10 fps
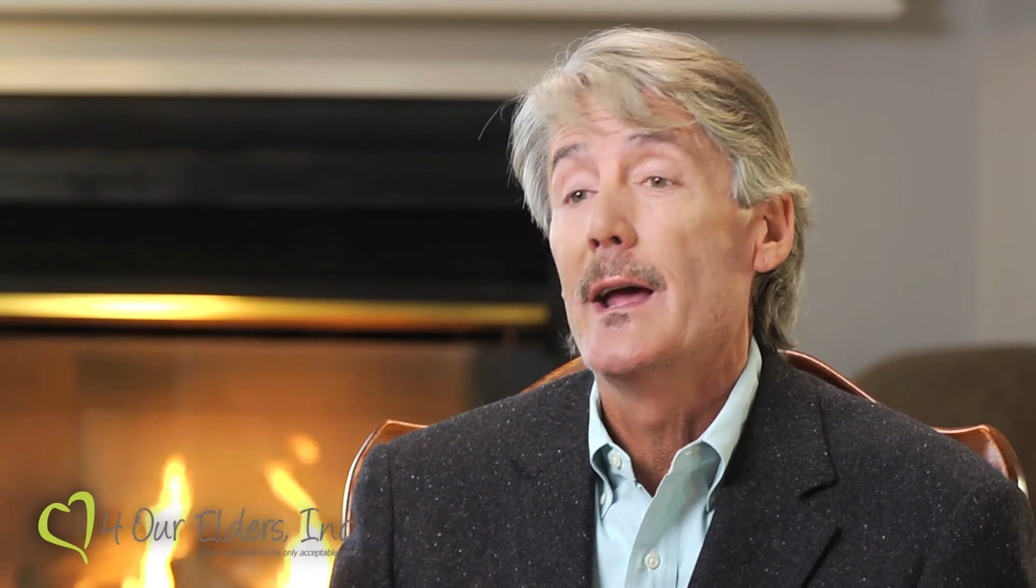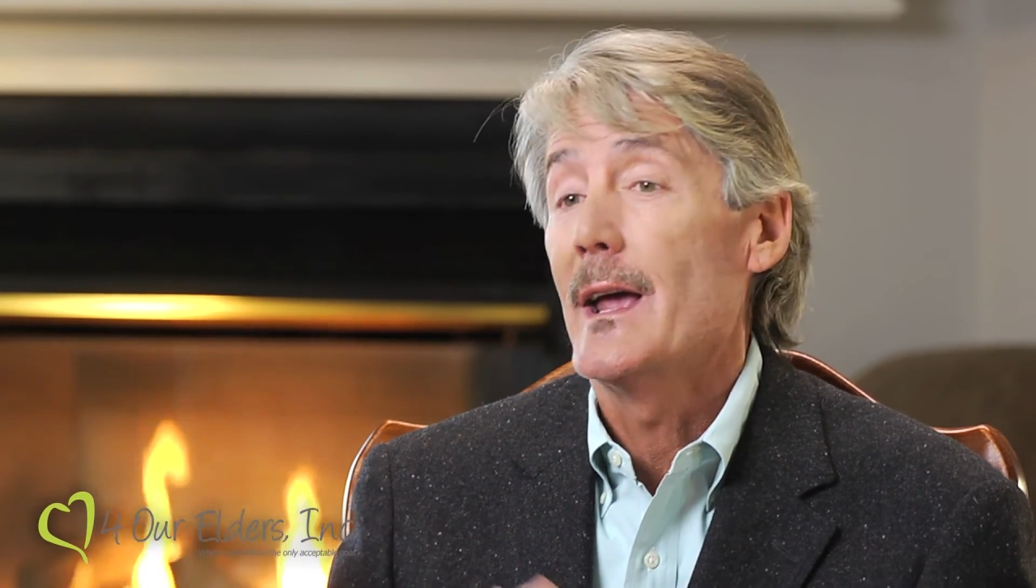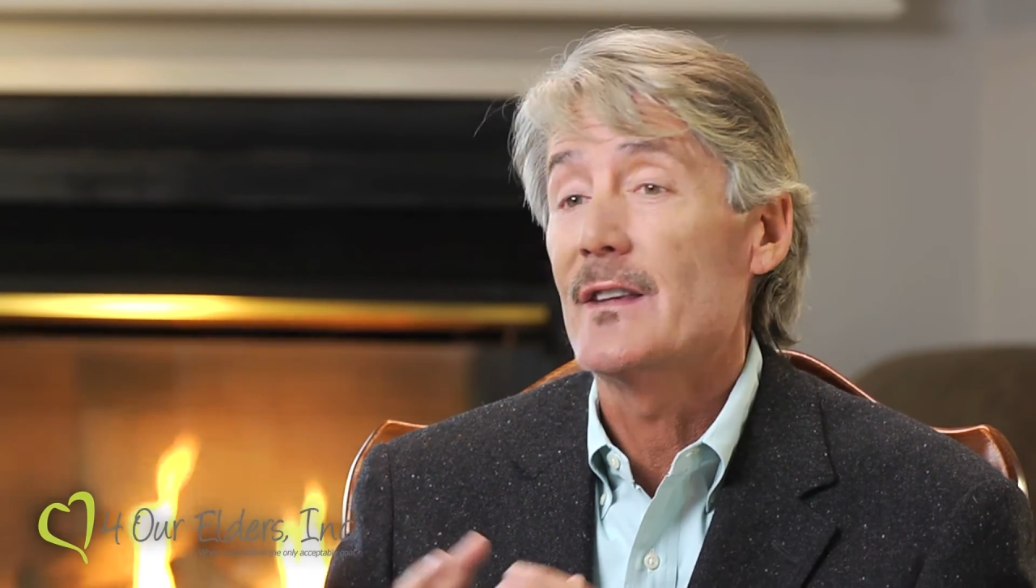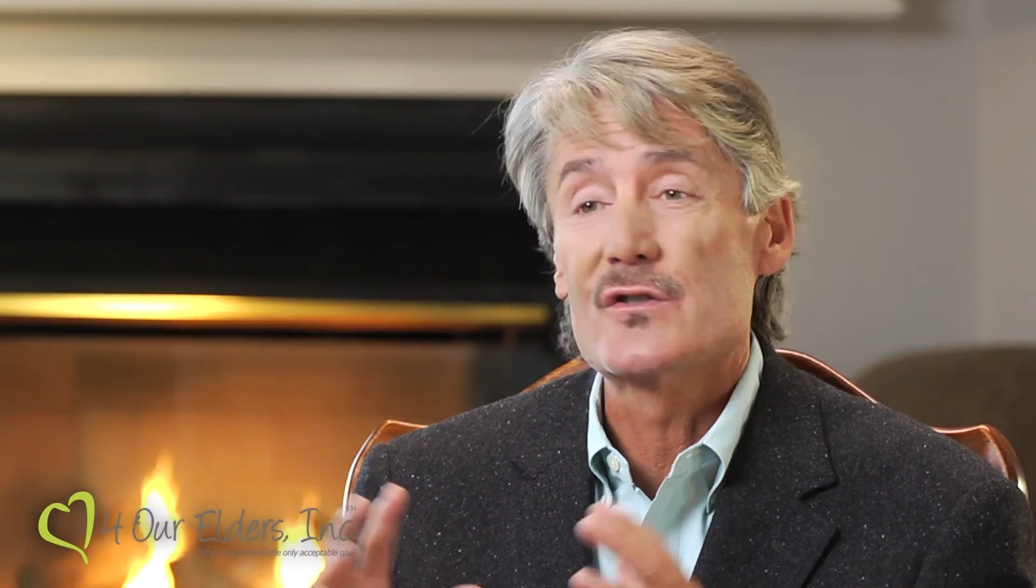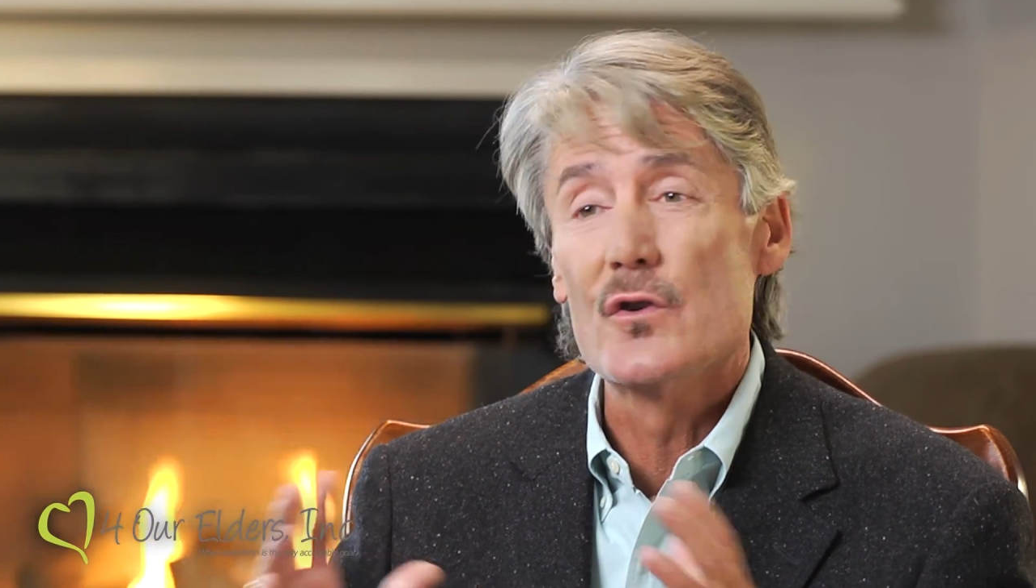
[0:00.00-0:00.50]

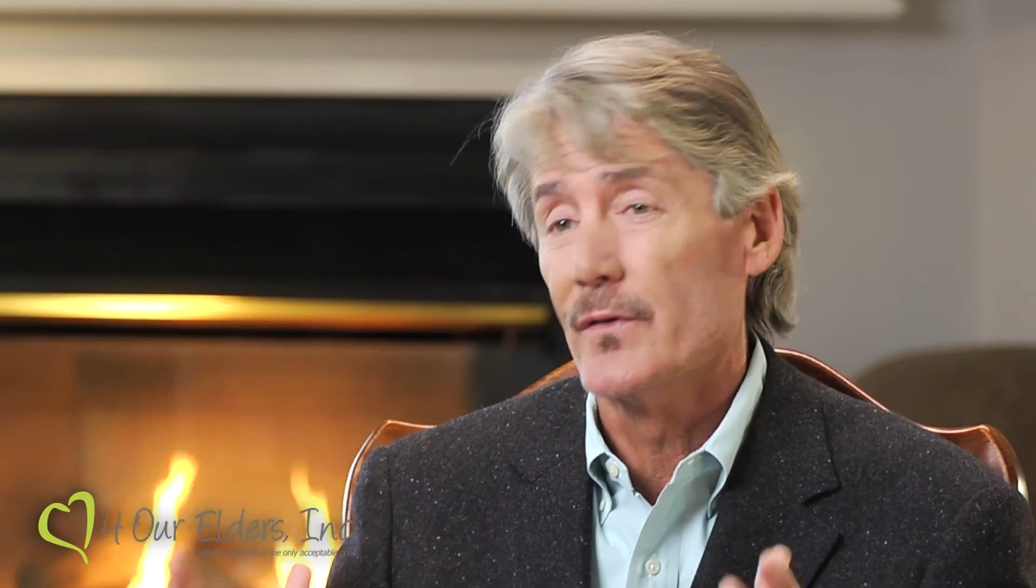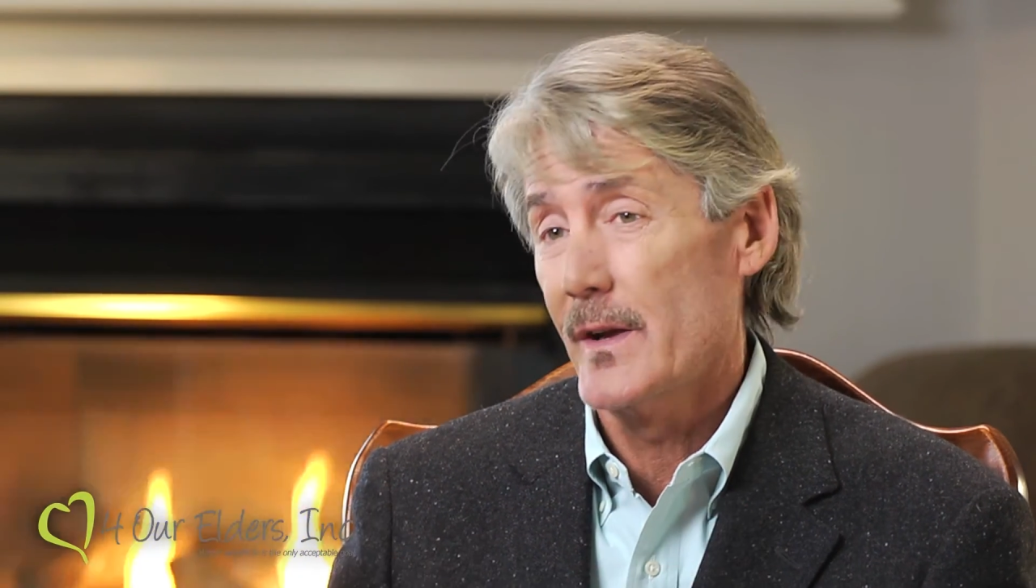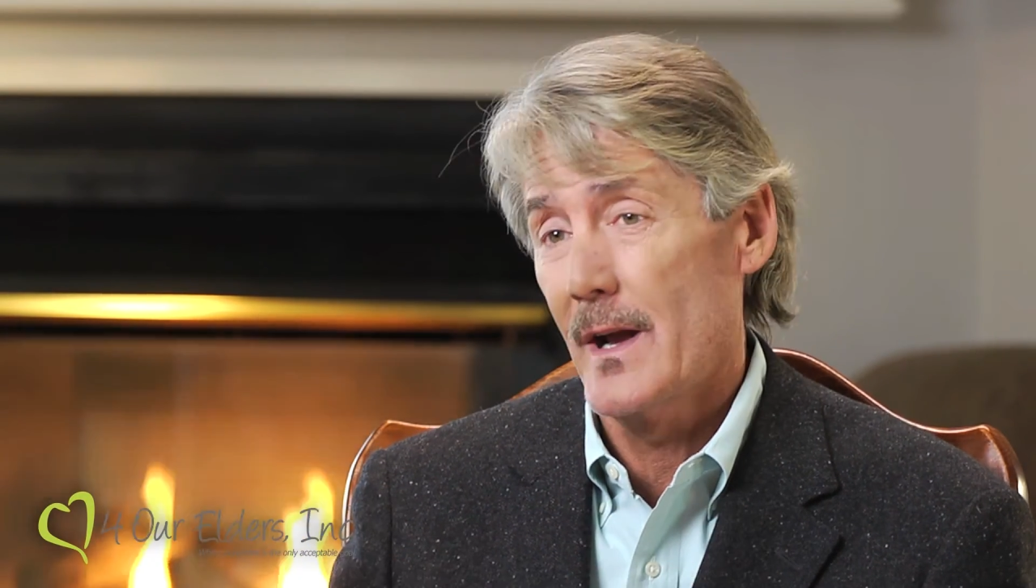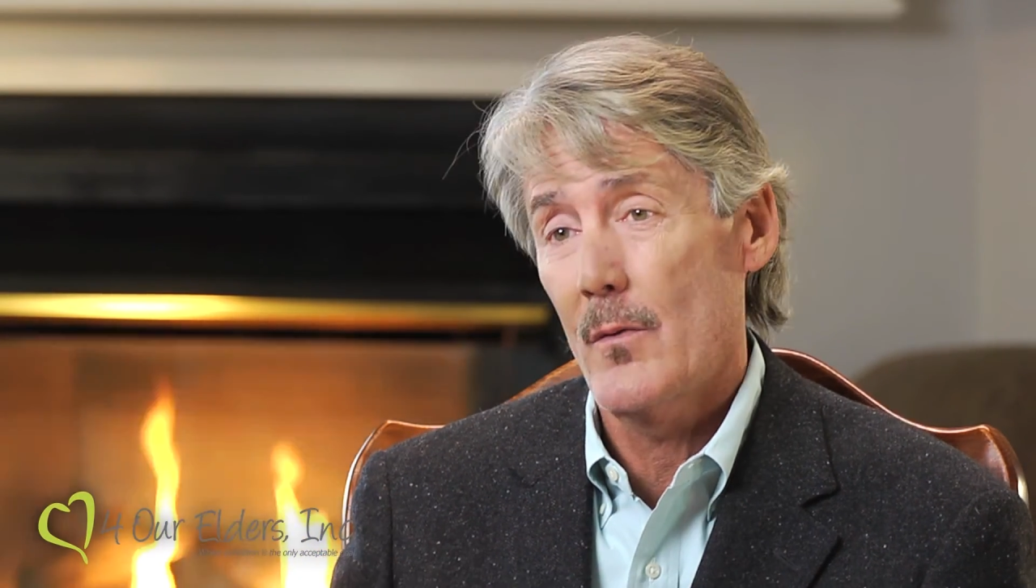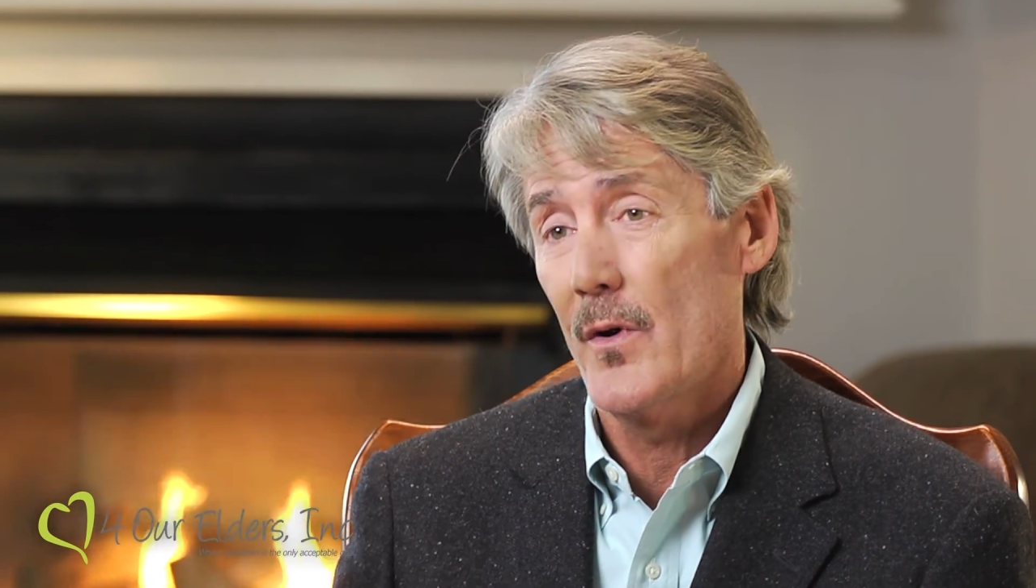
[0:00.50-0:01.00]
it's usually not